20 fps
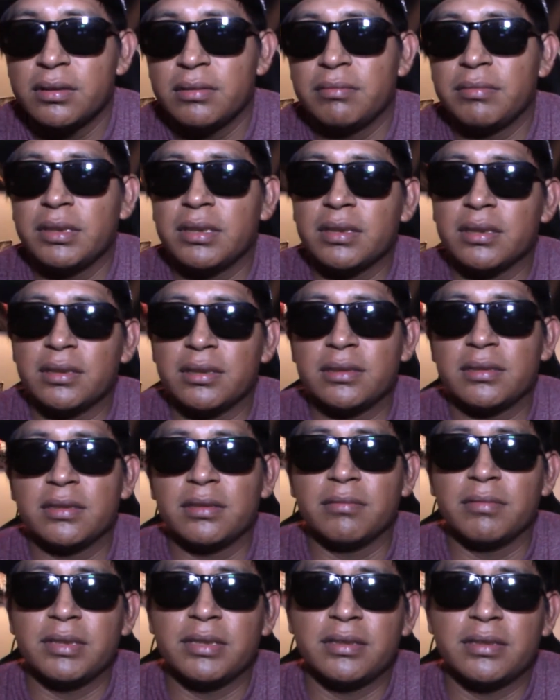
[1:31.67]
because
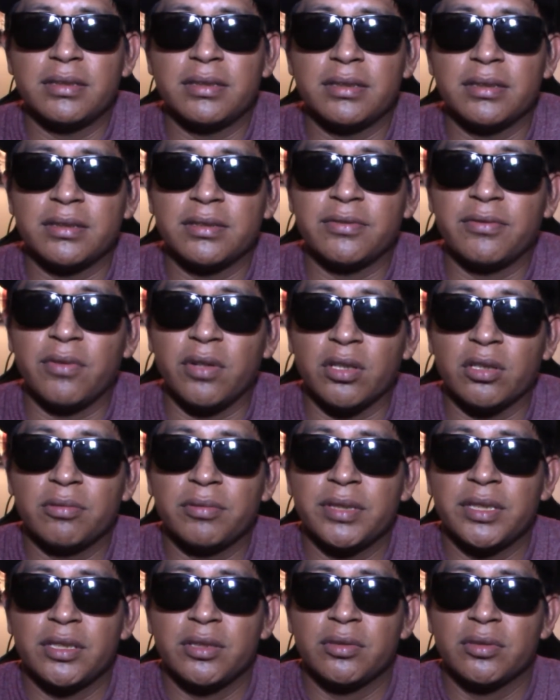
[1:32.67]
someone's just
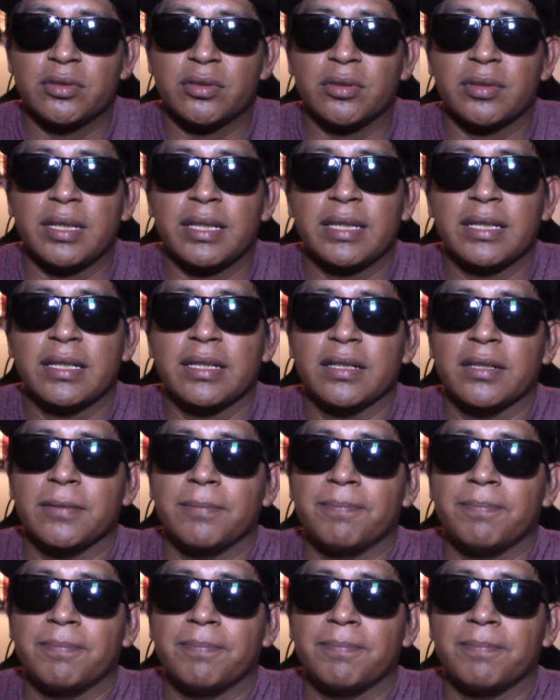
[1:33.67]
following you so that